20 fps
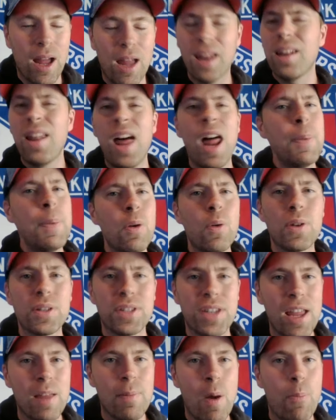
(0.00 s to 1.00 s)
A lot of people were
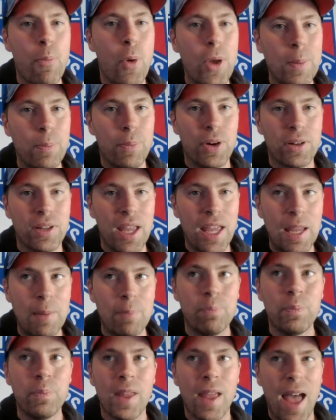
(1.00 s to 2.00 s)
talking about point per
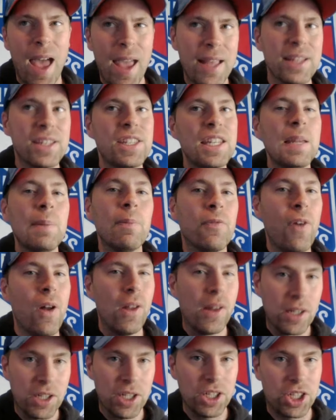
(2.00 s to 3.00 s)
game. I could see him
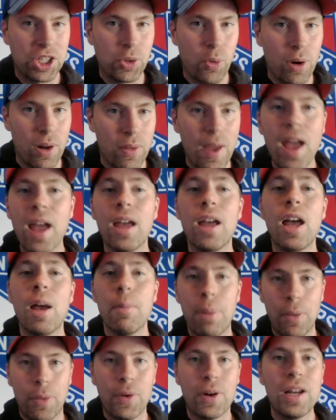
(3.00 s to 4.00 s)
falling just short of that,
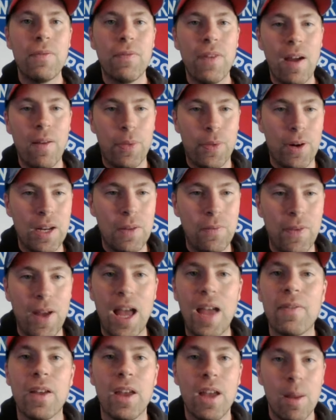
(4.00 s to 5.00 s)
but
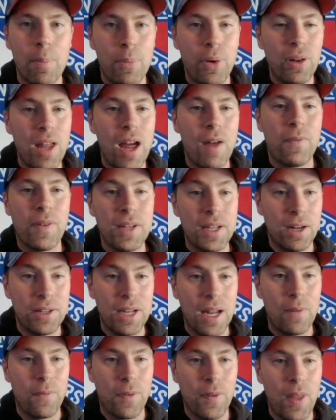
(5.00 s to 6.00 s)
35-35, put Lafreniere
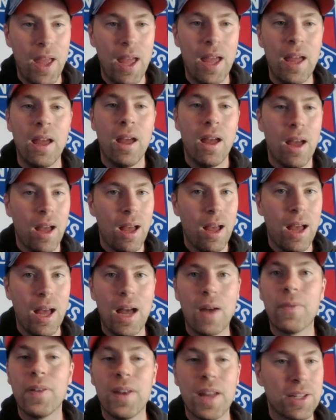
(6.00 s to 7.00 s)
down for that
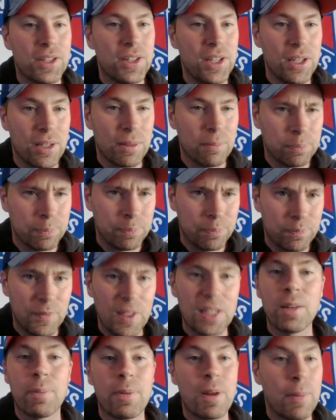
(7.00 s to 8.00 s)
for next season,
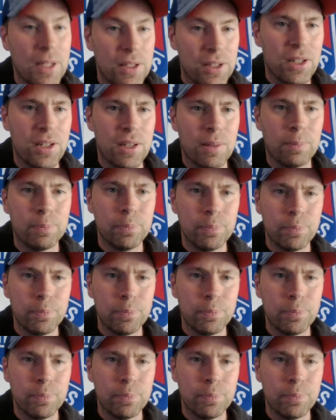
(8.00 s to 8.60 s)
this upcoming season.